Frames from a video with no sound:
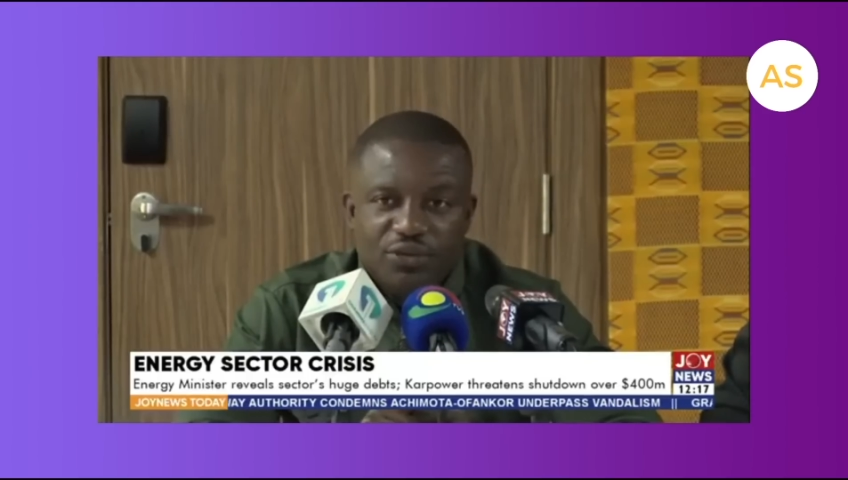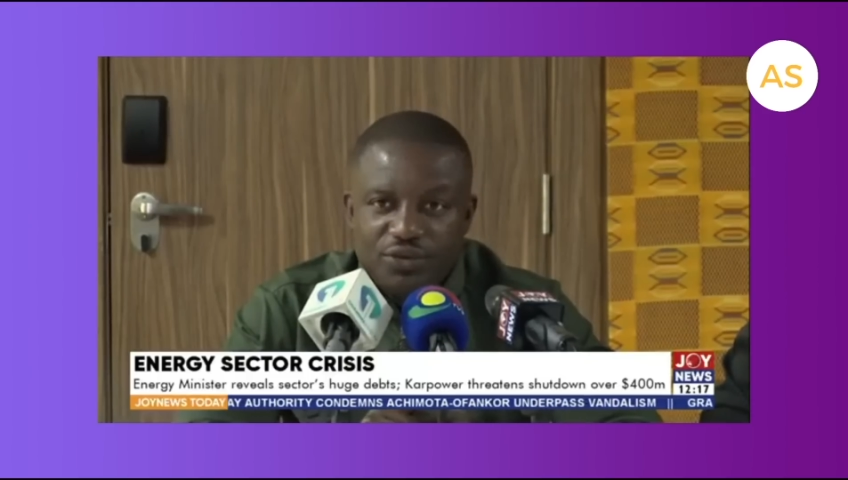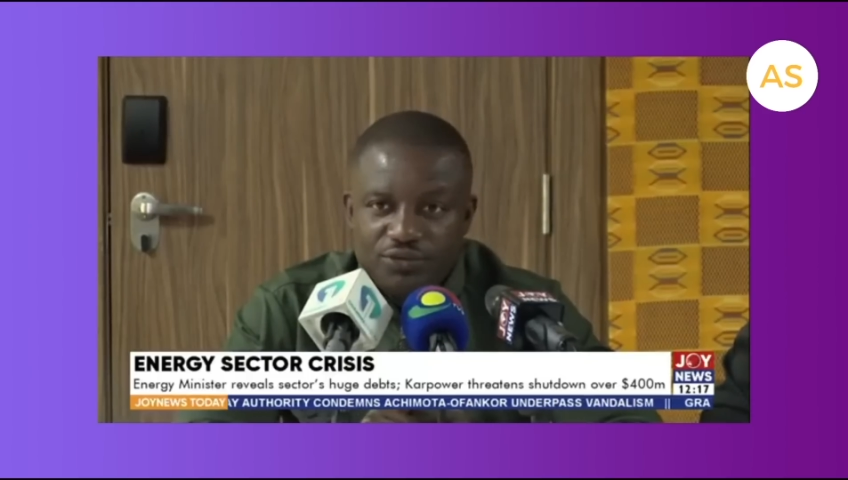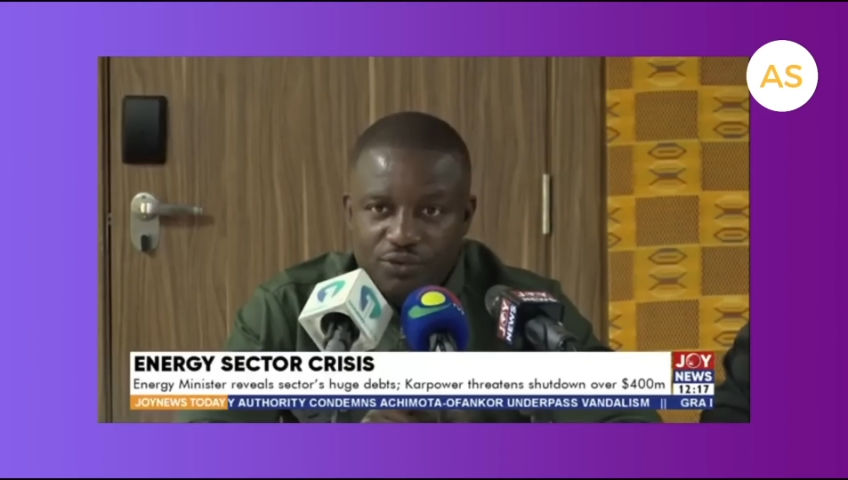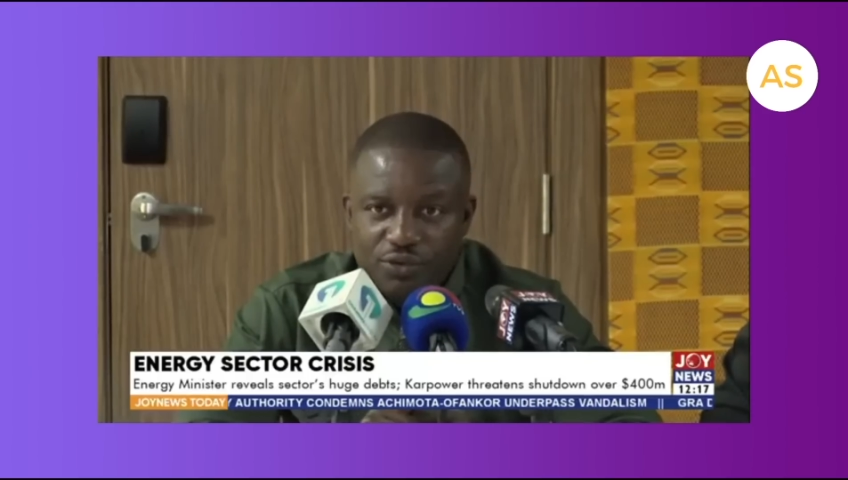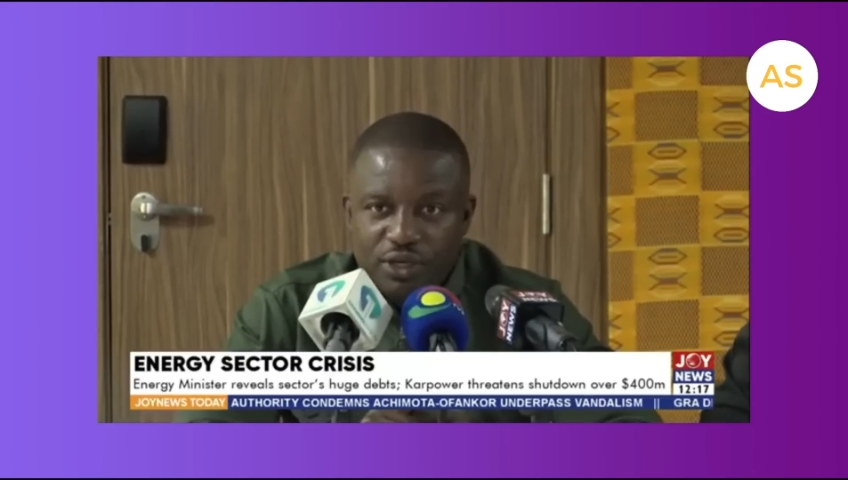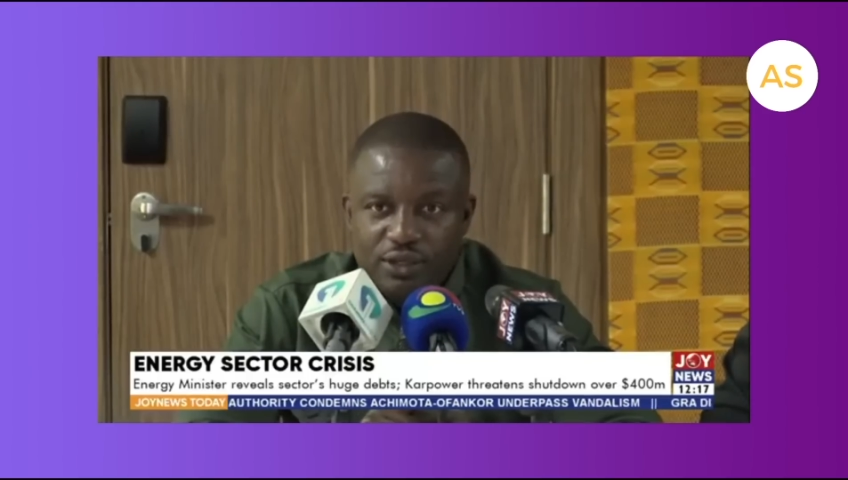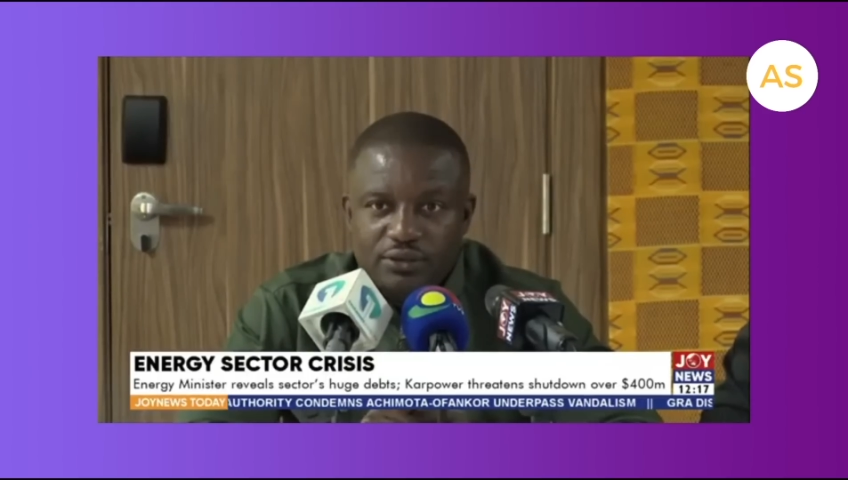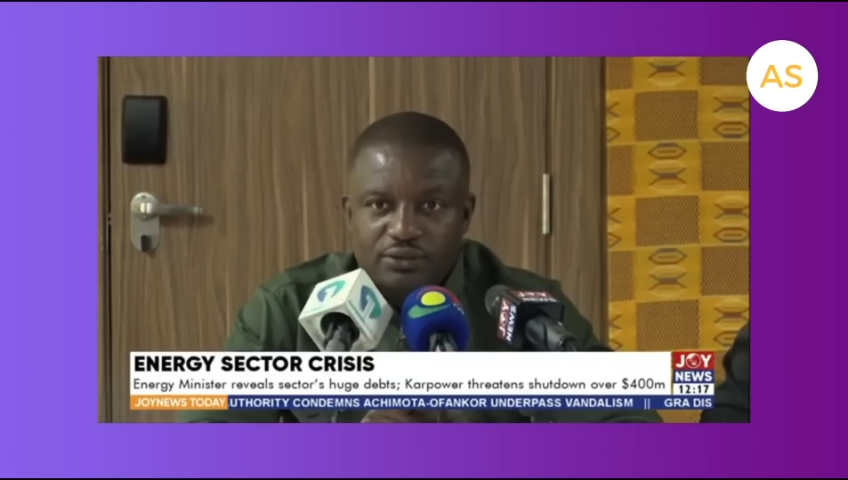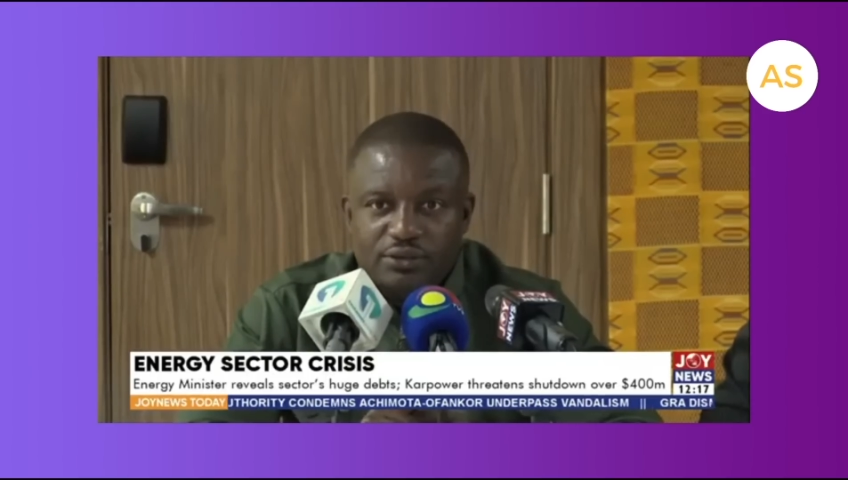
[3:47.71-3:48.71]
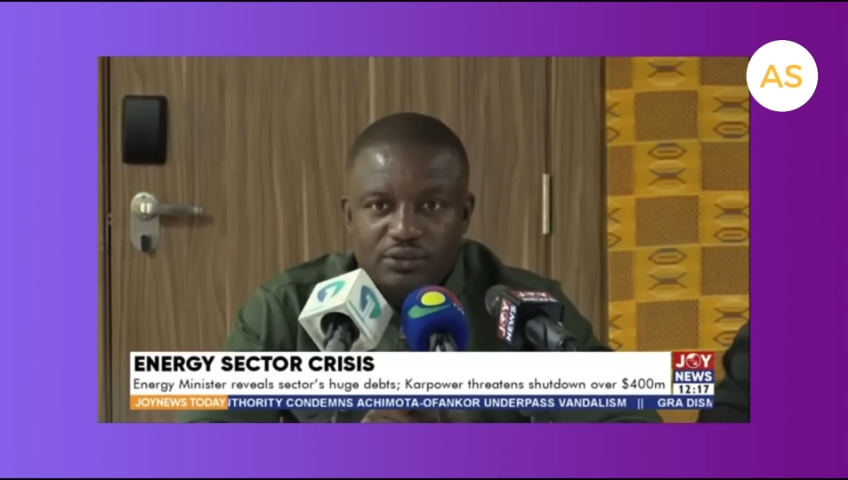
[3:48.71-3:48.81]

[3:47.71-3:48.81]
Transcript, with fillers: liquid fuel,